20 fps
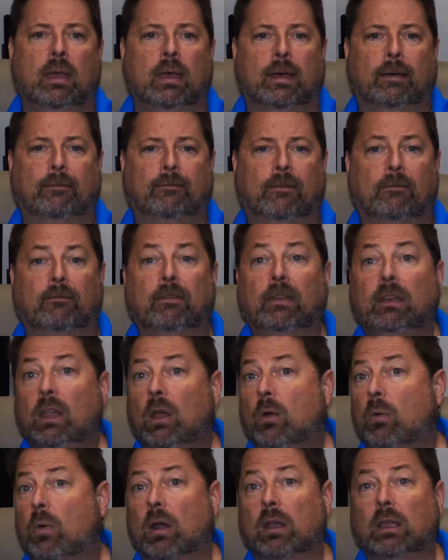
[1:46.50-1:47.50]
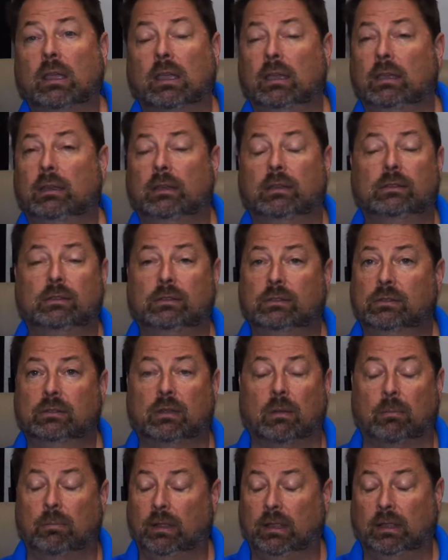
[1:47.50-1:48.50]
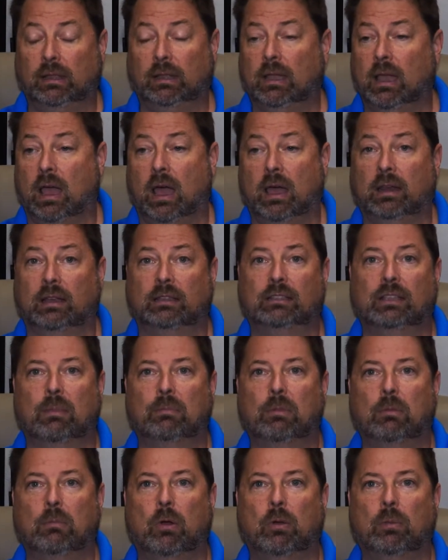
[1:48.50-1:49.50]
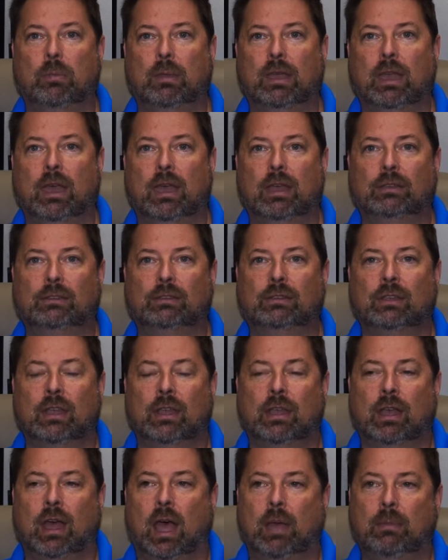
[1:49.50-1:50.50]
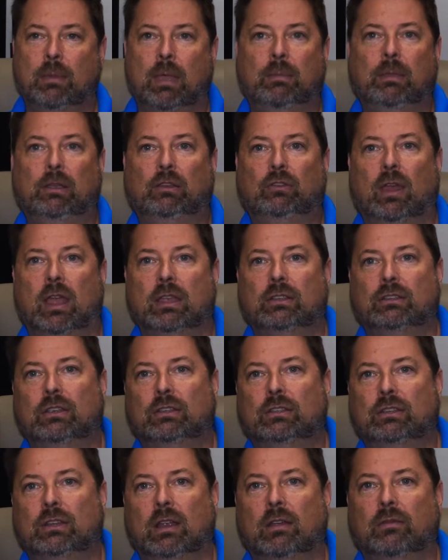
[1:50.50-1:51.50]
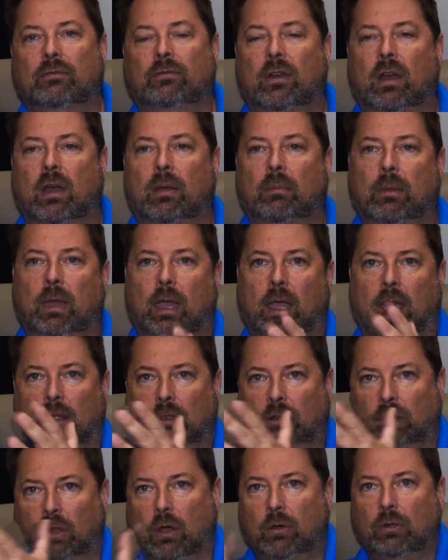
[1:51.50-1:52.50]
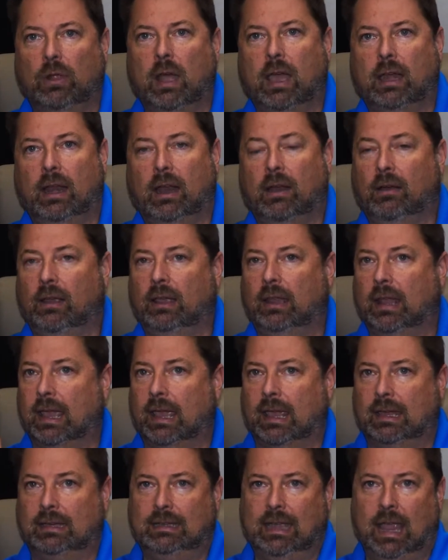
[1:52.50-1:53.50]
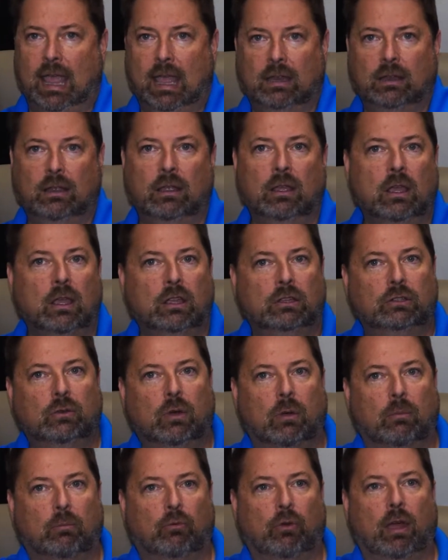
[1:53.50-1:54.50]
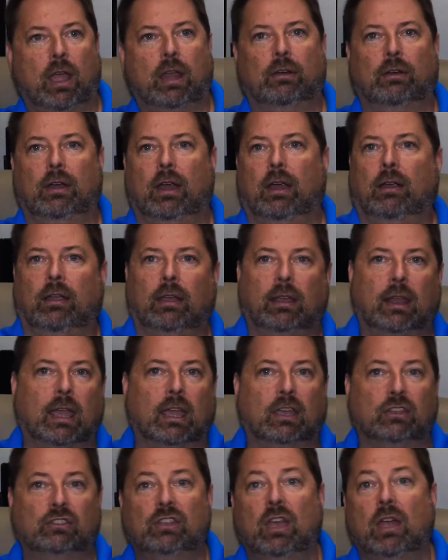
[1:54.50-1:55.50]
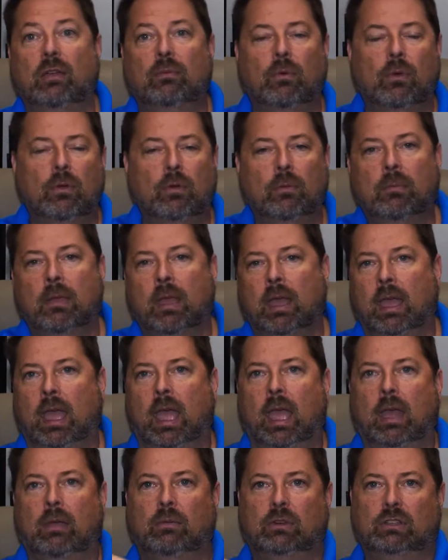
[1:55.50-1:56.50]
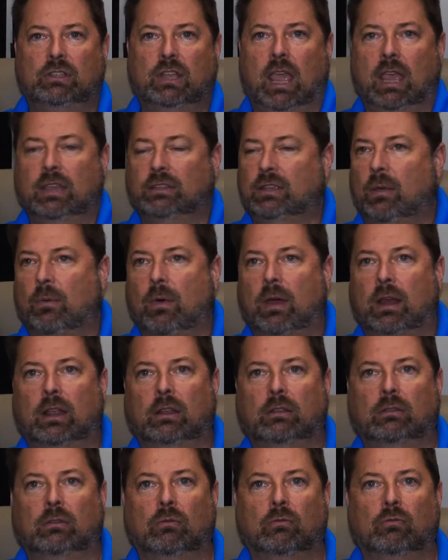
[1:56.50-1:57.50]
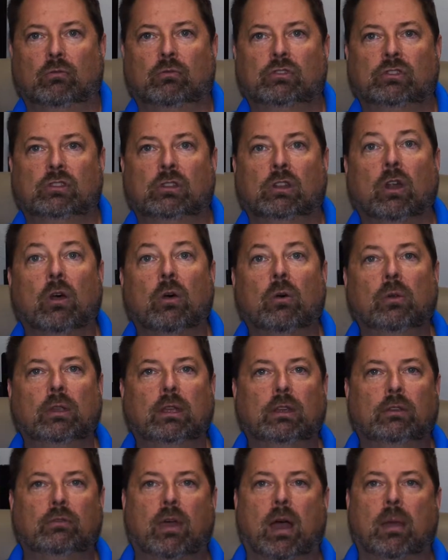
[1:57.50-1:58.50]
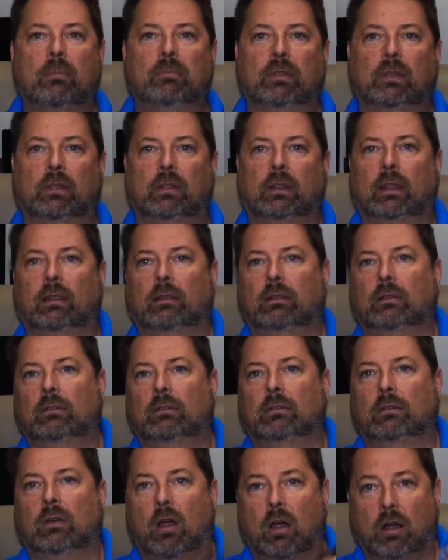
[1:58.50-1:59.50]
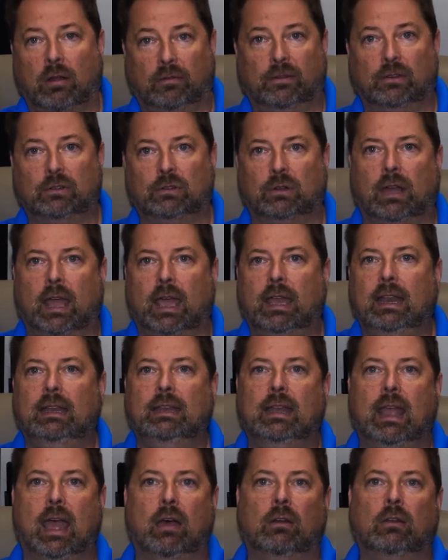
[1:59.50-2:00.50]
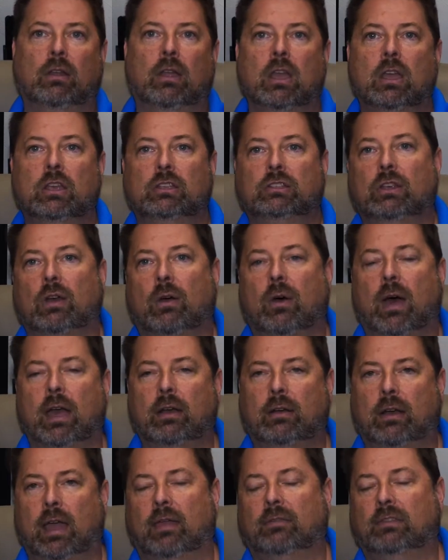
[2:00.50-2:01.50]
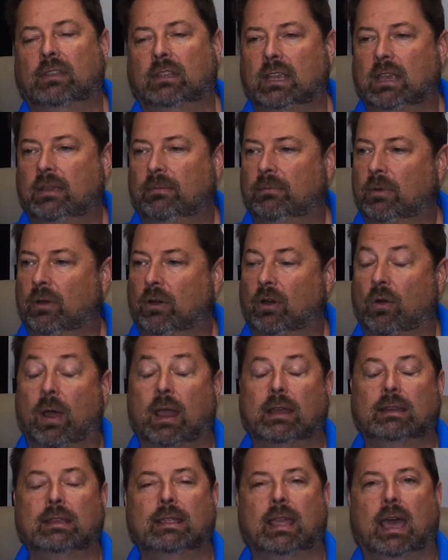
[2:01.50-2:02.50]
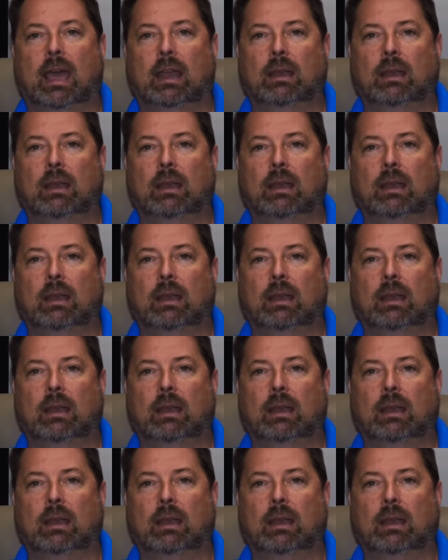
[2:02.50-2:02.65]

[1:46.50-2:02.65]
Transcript: For video work, it is completely unacceptable because I may be transitioning from a low light area like a den to a brighter area like a sunroom, in which case I want to slowly drop the artificial lighting down so I don't have to keep correcting that